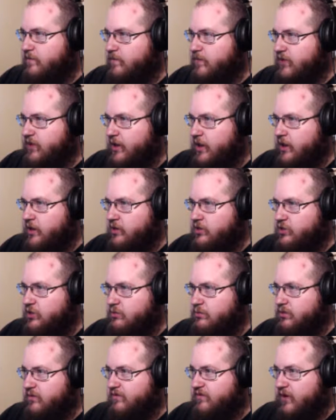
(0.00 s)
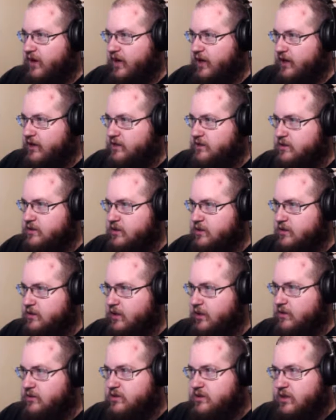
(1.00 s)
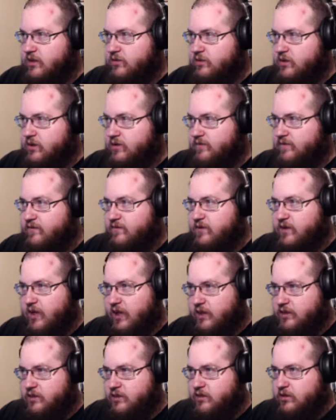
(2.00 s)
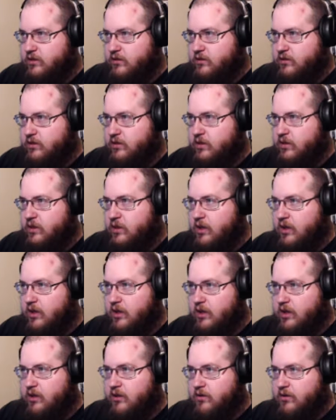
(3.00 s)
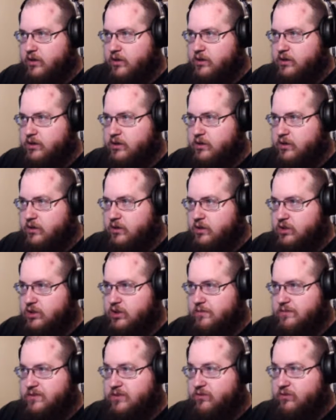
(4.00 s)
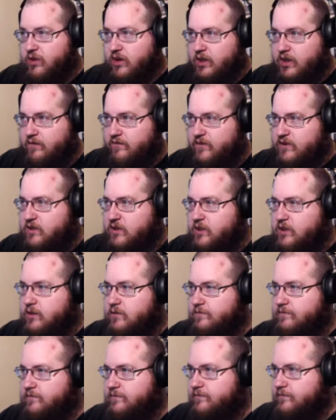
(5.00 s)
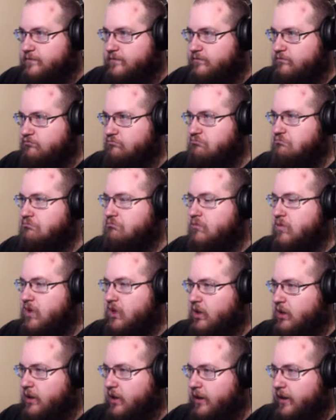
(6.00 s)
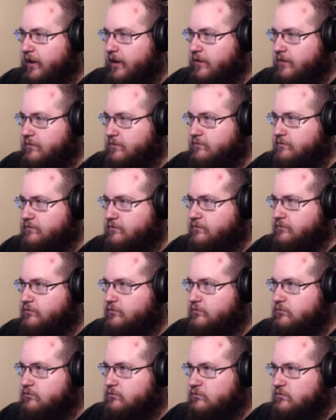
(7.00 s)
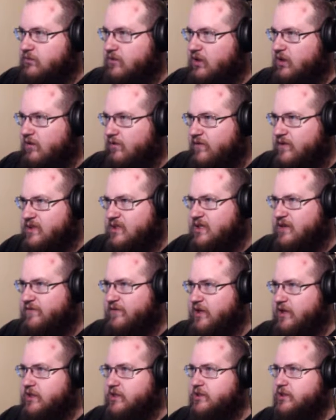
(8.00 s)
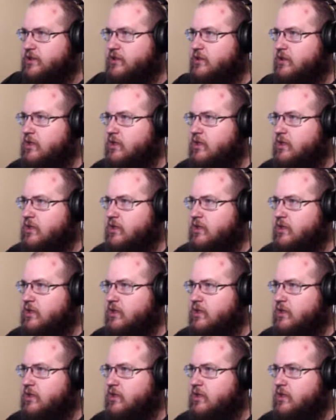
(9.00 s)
The Uttershroom provides. They are secretive, taciturn, and curious. Ships rarely visit. Okay. Visit the village.